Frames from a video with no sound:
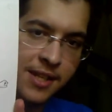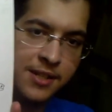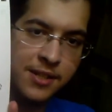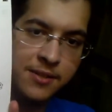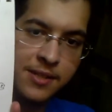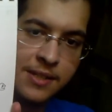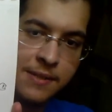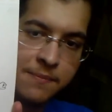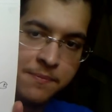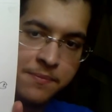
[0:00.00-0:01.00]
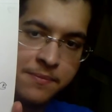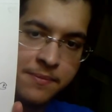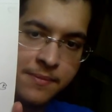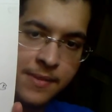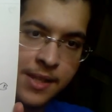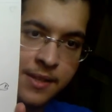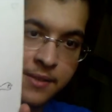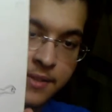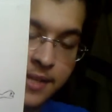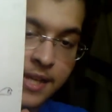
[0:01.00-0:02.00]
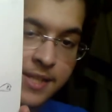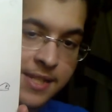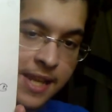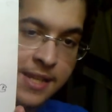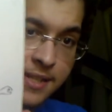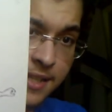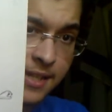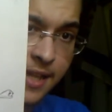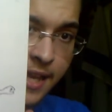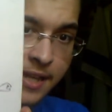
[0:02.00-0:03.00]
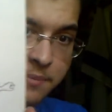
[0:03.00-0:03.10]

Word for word: I don't know, they're not as scantily clad,